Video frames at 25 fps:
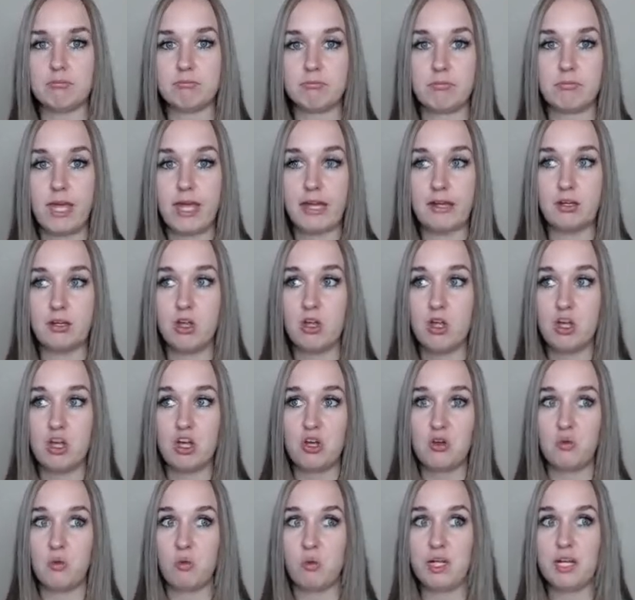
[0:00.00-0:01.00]
Like,
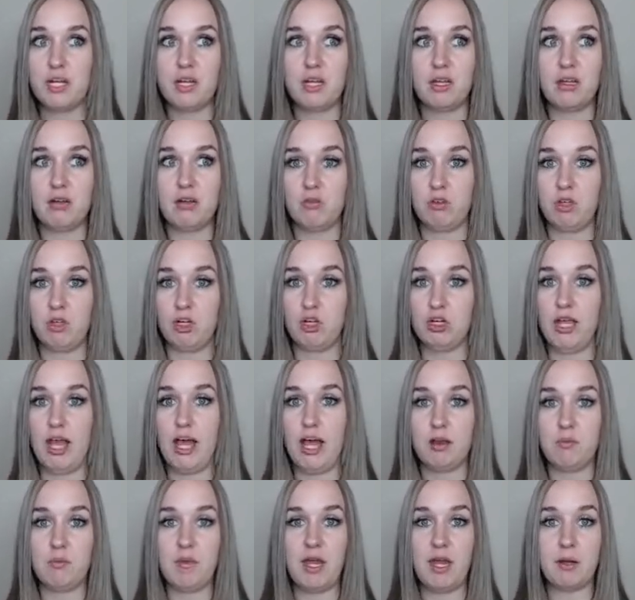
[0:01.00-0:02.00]
we learned
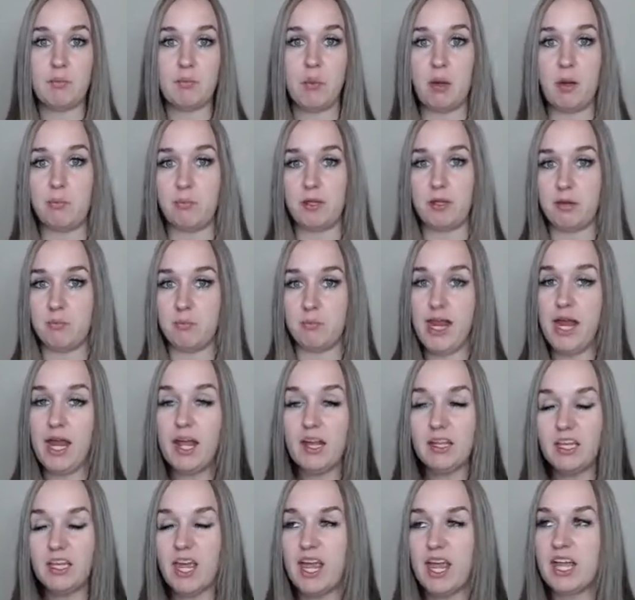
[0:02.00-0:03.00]
how to make pumpkin
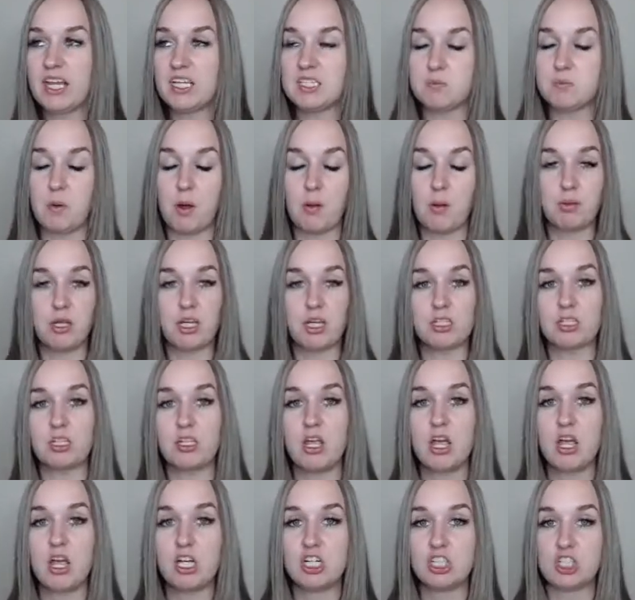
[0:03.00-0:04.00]
pancakes, pumpkin
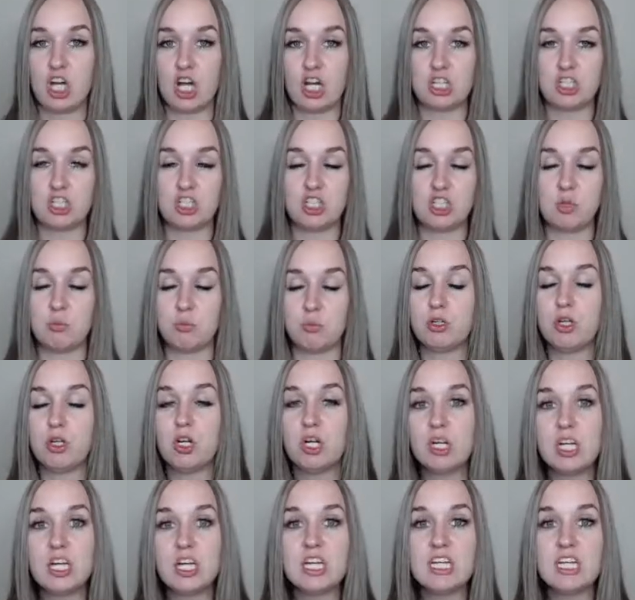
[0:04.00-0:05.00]
chocolate chip
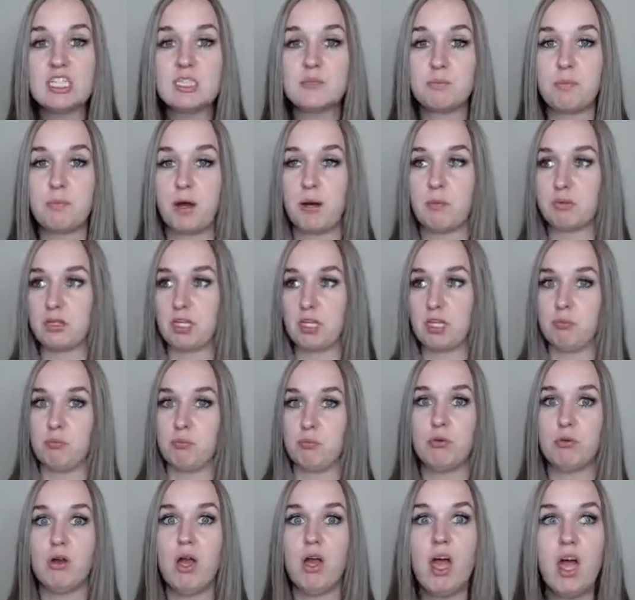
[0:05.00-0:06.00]
cookies, pumpkin
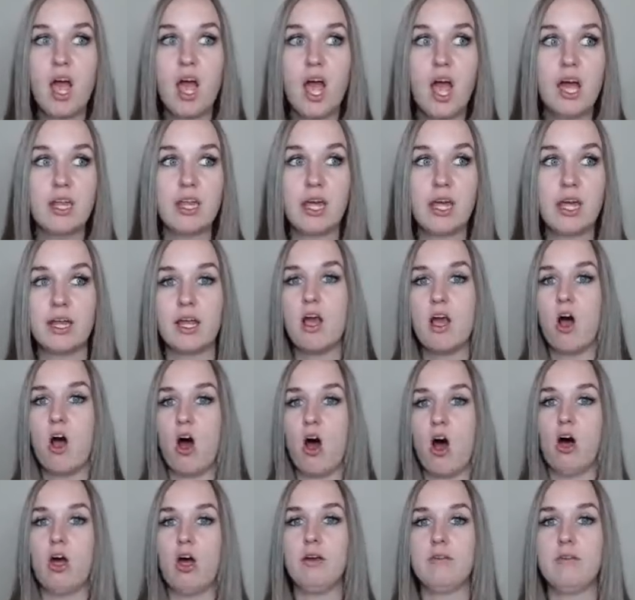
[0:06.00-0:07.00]
bread, like
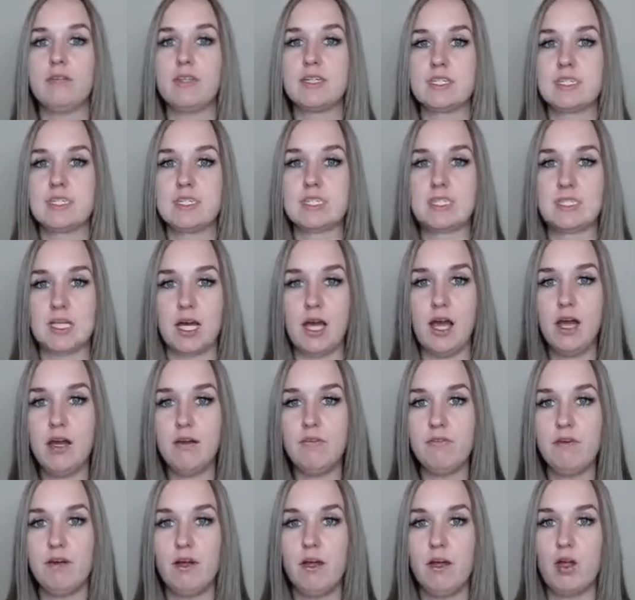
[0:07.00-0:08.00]
all of this stuff,
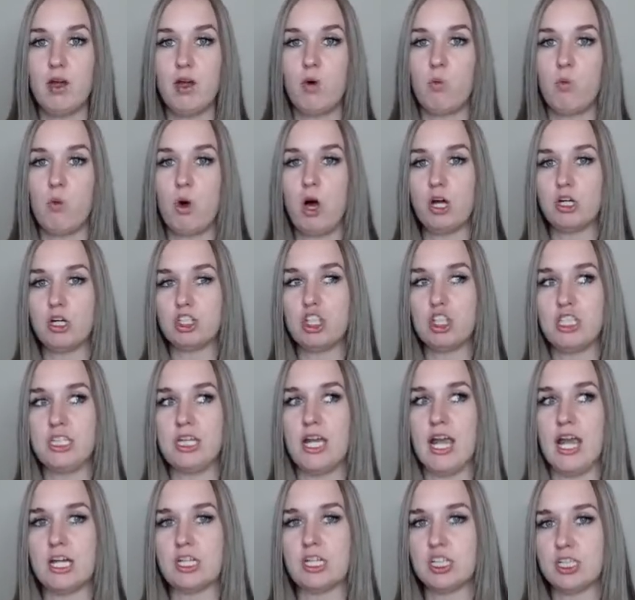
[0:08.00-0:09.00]
while she
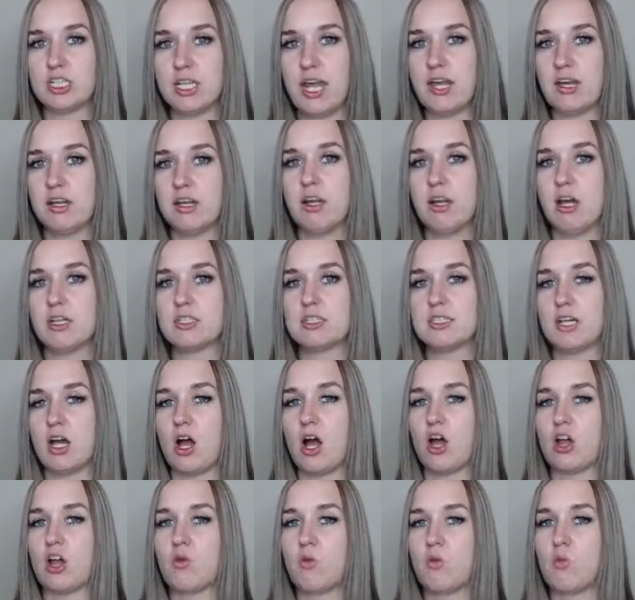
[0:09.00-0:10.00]
educated us
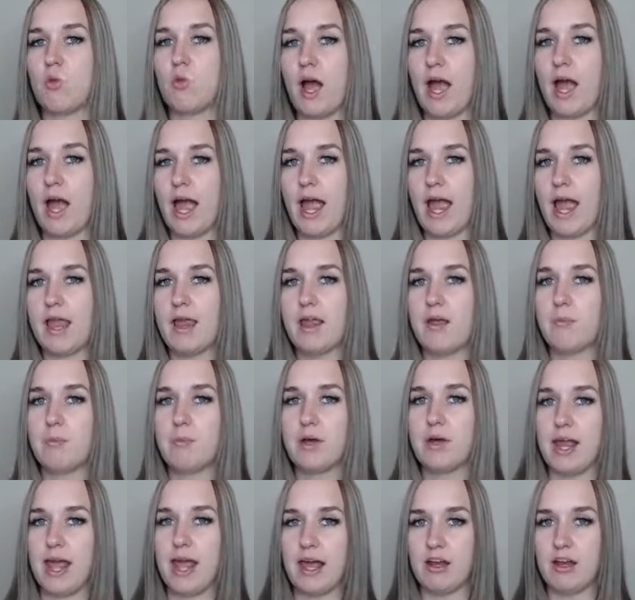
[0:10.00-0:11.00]
on why
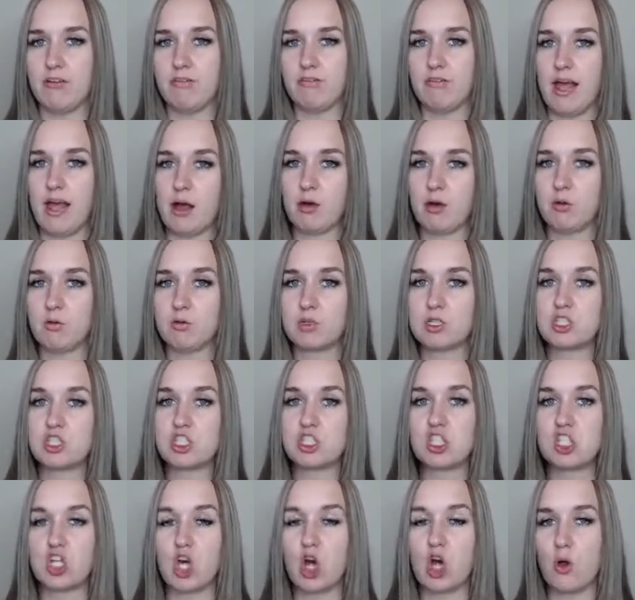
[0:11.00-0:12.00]
banana flour was
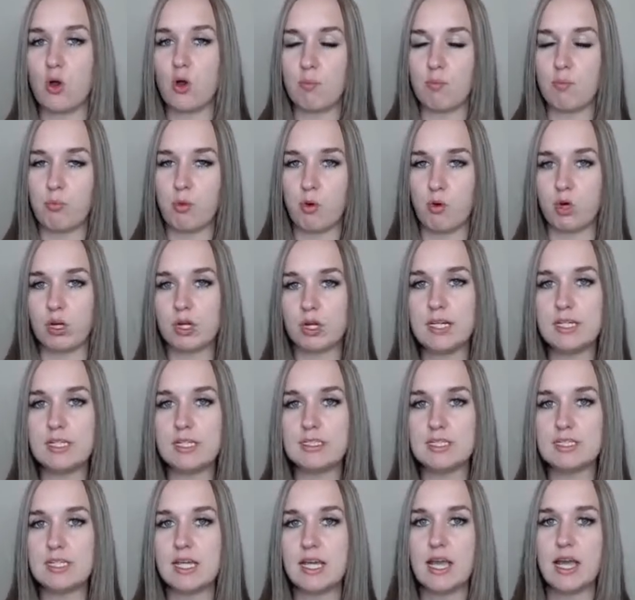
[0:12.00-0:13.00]
so
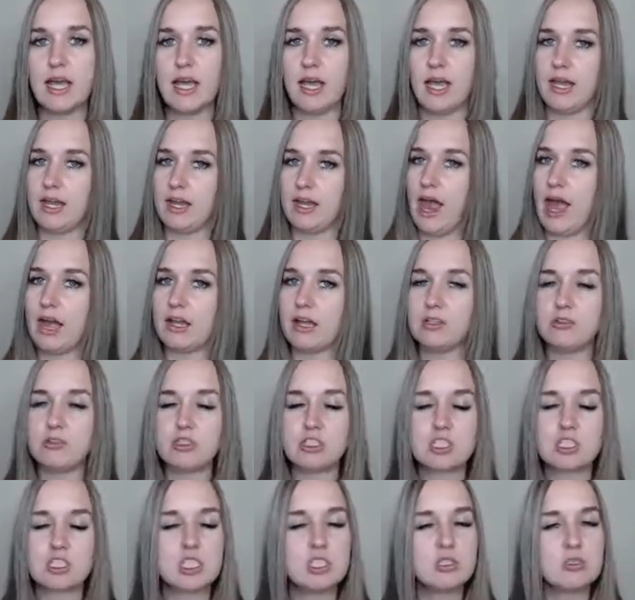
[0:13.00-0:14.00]
important and how you
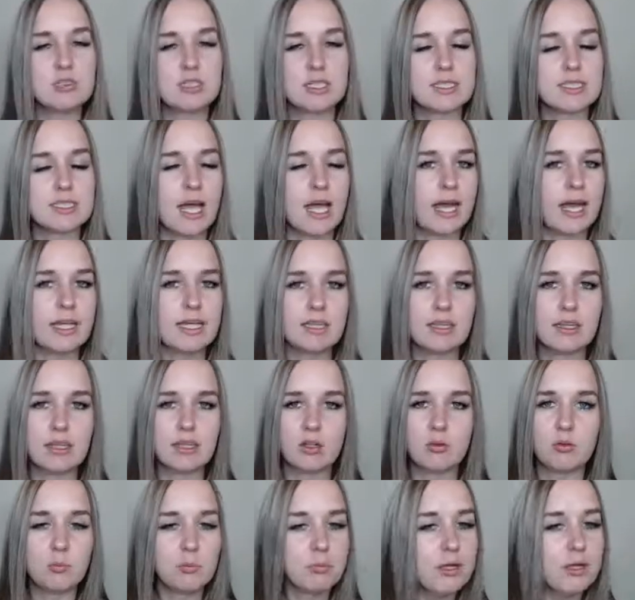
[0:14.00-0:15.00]
just use a tiny
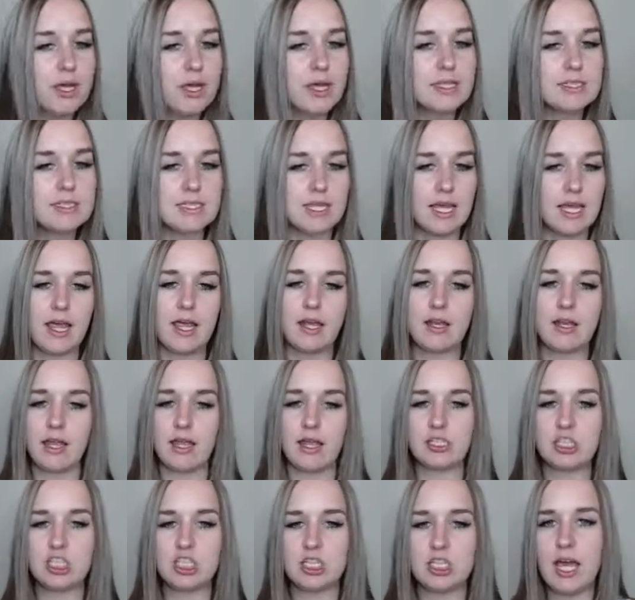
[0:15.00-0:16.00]
little bit. And
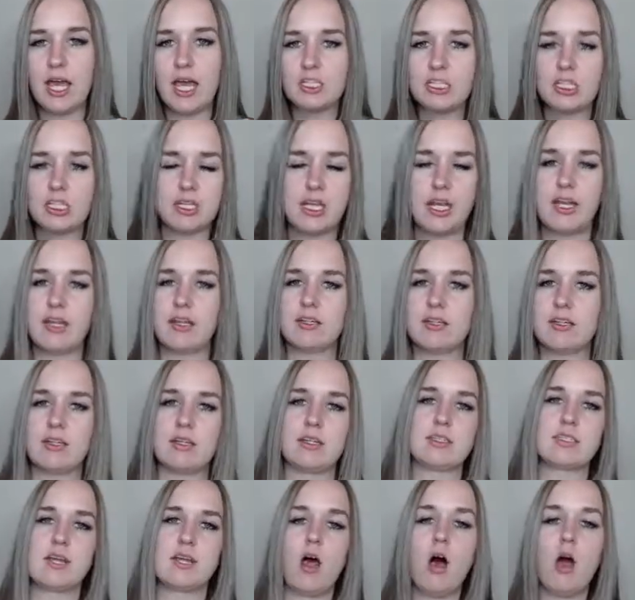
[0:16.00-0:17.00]
like, she educated
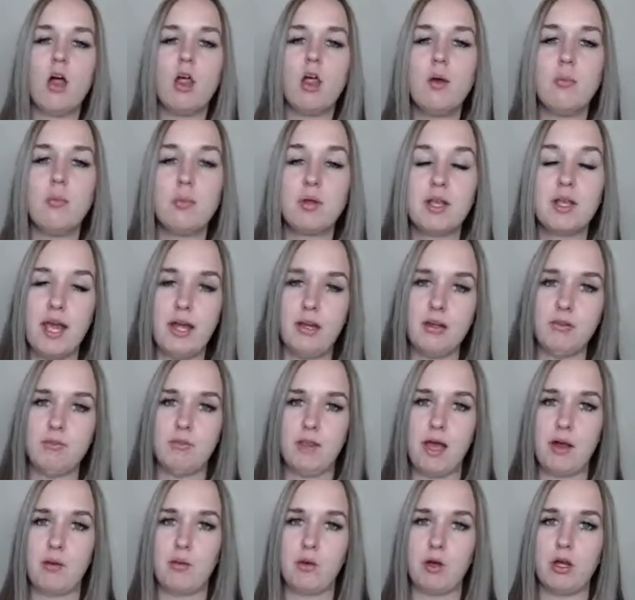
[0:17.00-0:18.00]
us all on banana
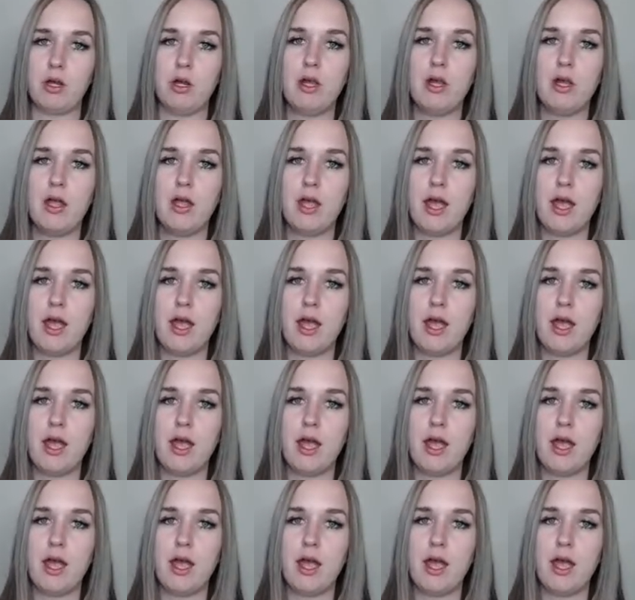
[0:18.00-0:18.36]
flour.